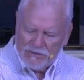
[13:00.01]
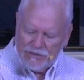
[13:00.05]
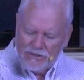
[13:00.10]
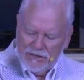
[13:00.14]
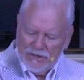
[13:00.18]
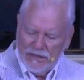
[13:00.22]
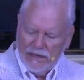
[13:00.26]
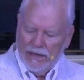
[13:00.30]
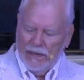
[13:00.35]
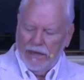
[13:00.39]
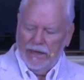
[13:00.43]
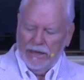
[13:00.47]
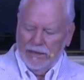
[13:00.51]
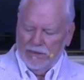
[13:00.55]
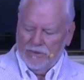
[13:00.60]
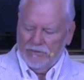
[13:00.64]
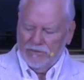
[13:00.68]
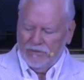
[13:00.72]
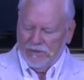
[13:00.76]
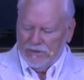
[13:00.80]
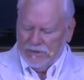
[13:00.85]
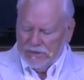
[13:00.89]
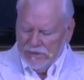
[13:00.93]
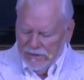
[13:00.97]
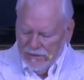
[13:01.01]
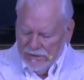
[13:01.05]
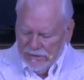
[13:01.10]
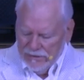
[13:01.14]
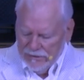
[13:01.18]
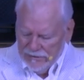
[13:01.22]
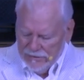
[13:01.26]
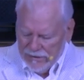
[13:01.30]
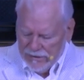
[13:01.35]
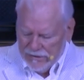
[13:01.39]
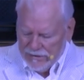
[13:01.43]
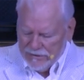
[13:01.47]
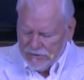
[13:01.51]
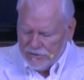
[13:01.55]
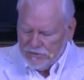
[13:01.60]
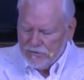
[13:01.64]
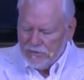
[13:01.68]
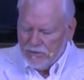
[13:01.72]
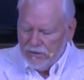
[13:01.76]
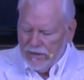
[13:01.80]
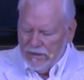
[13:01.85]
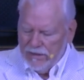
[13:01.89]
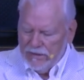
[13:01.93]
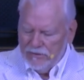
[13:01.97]
and the hatred that is
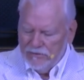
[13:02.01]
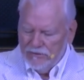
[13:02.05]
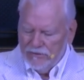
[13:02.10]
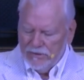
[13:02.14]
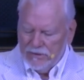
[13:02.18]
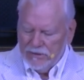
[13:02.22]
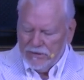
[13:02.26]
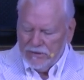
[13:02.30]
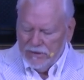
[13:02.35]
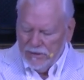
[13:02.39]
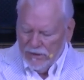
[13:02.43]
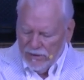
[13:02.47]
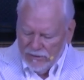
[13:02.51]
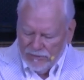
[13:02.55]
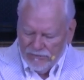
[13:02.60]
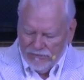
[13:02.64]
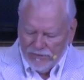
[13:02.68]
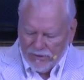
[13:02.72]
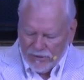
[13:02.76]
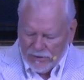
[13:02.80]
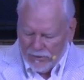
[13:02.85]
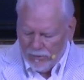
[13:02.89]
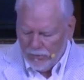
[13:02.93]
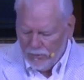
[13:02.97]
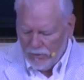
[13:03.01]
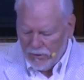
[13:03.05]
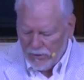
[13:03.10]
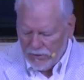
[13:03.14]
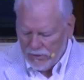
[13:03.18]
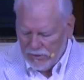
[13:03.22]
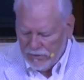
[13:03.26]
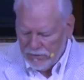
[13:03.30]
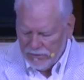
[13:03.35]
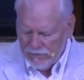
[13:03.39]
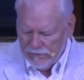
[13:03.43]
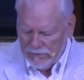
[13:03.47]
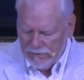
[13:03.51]
trying to engulf our world